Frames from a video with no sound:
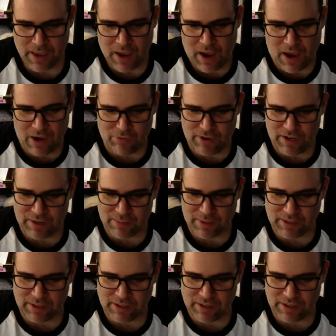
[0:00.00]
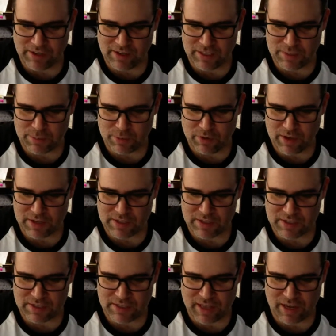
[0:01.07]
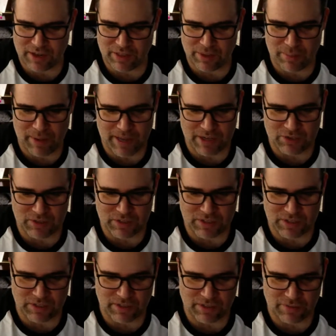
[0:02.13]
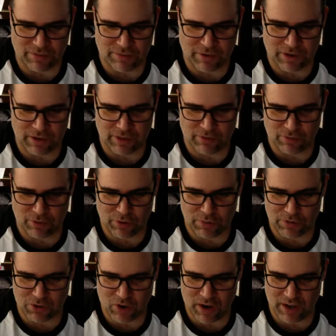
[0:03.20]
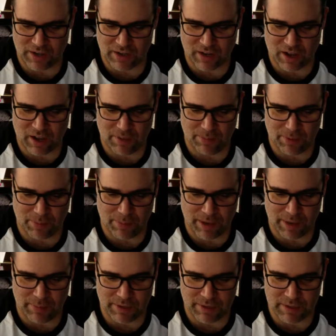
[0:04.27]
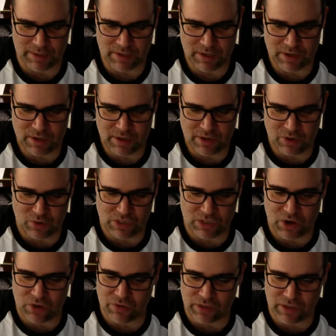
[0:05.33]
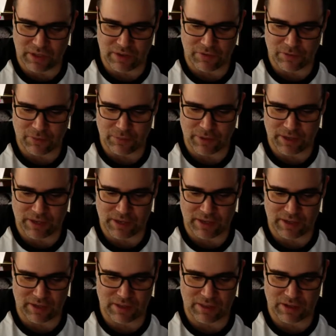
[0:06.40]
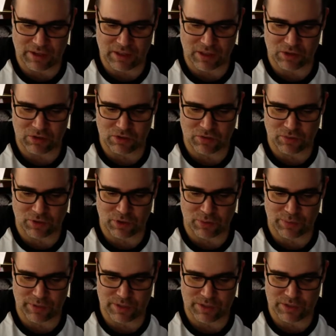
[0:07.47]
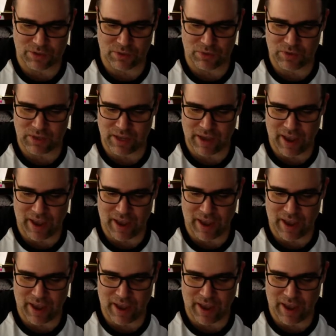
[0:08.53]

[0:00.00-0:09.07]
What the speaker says: Irene, Melina, and Esperanza sat on the mattress in the front of the room trying to calm the babies. There was no relief from the heat in the closed room, and soon the